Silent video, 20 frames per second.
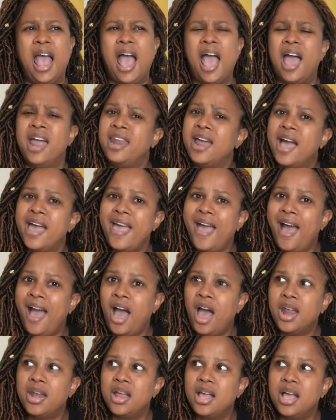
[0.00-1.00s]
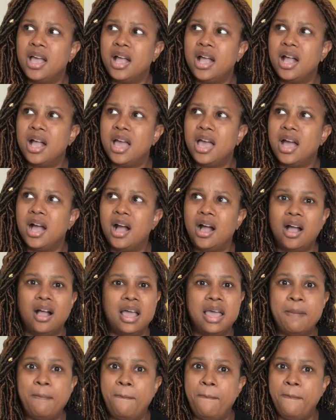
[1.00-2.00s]
And I had
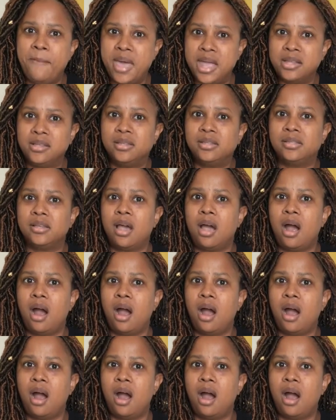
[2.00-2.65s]
immense